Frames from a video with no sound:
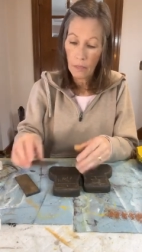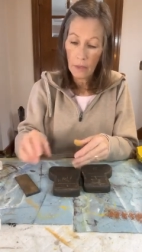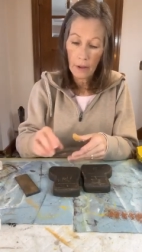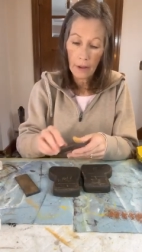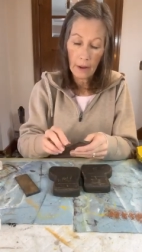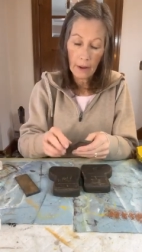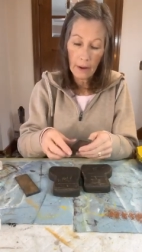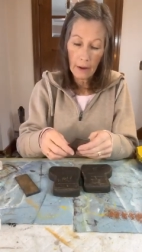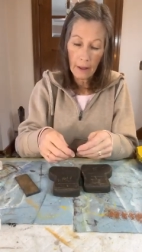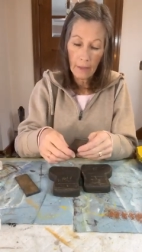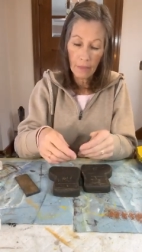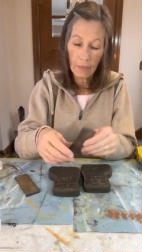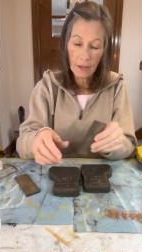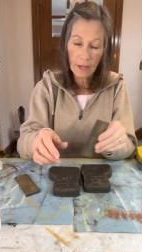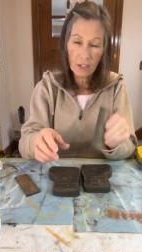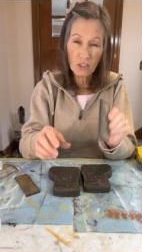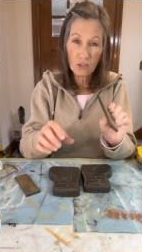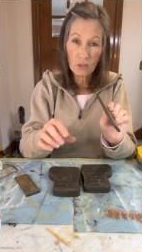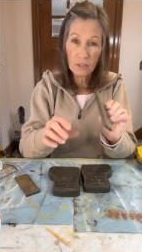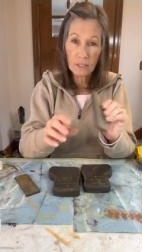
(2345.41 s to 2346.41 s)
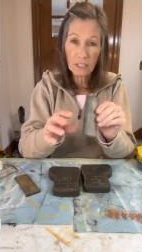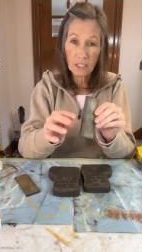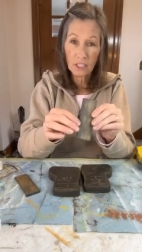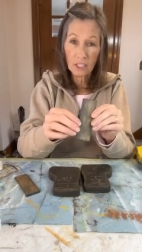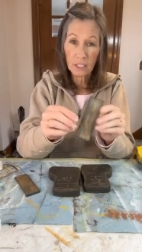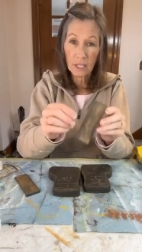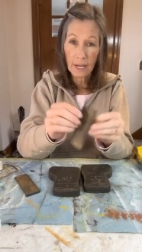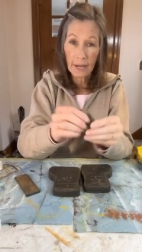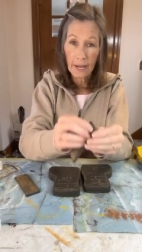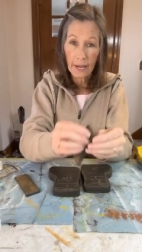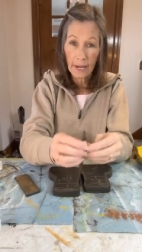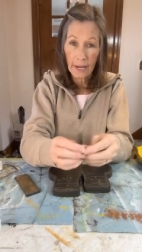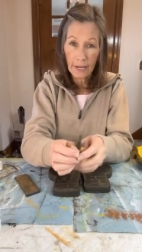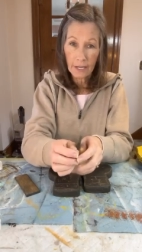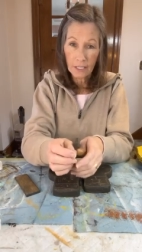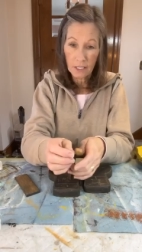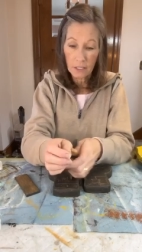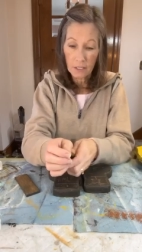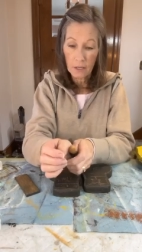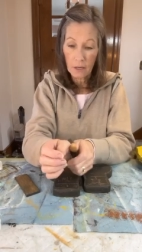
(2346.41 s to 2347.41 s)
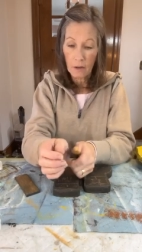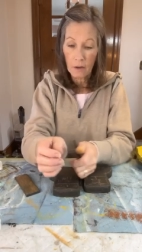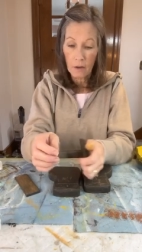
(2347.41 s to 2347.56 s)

that, and these are his legs,